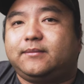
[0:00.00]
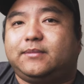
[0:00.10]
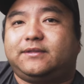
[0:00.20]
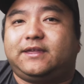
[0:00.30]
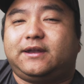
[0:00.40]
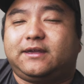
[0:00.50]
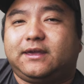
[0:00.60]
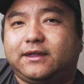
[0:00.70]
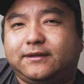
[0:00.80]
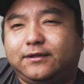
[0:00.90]
But then
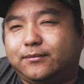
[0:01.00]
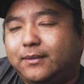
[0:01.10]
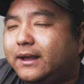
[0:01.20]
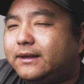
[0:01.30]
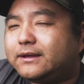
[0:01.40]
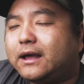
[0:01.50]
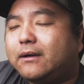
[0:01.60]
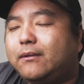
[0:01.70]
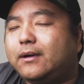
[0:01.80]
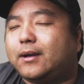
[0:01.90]
again, you might
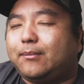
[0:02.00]
not want